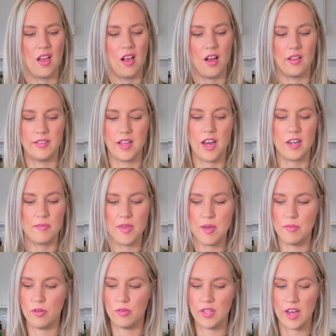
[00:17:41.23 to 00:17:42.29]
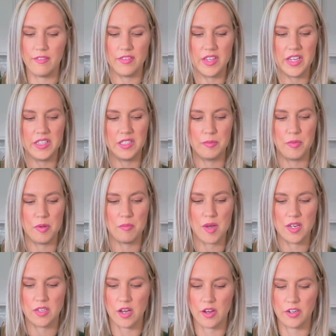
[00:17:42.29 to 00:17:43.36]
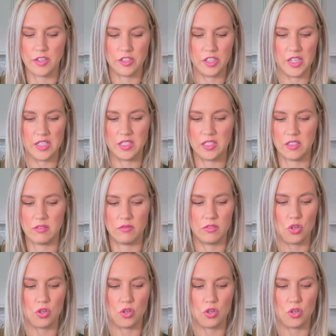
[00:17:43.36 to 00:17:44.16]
A lot of people love this, but my daughter just